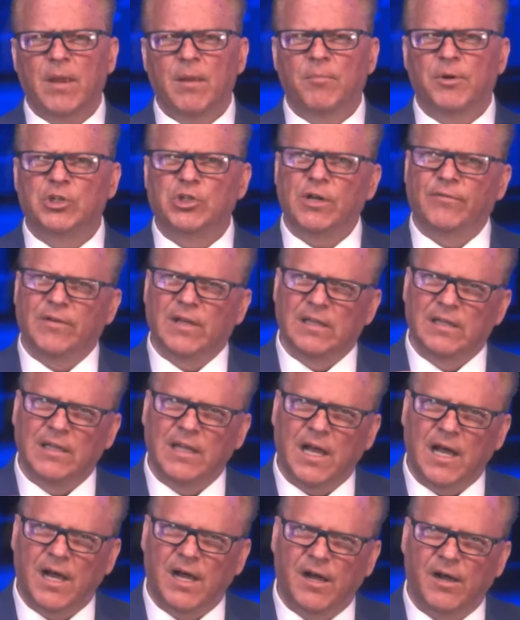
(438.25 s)
but you have a
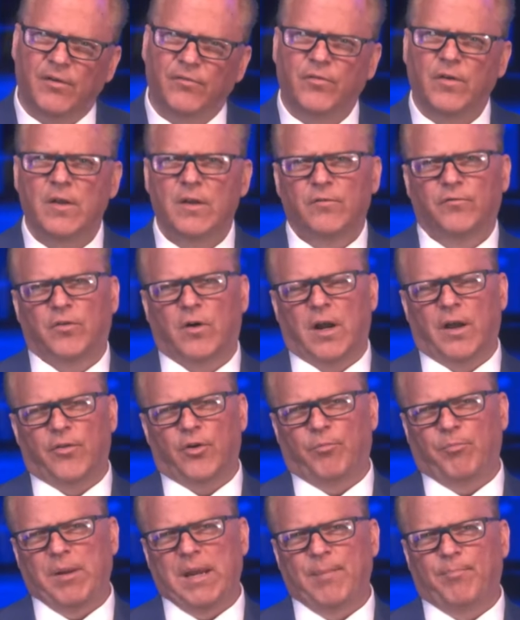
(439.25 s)
love for
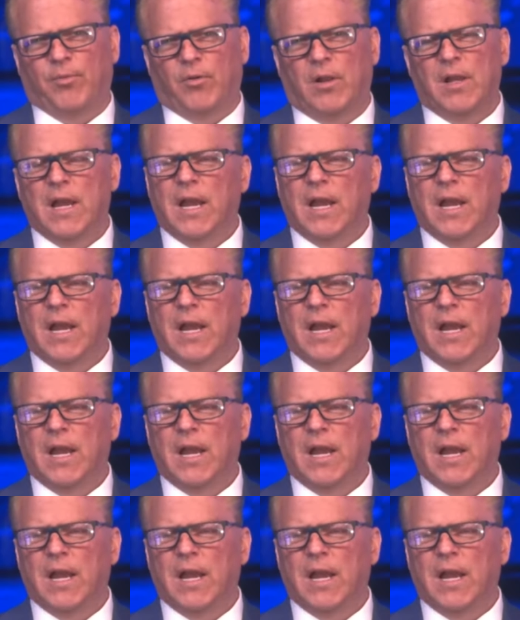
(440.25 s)
other people,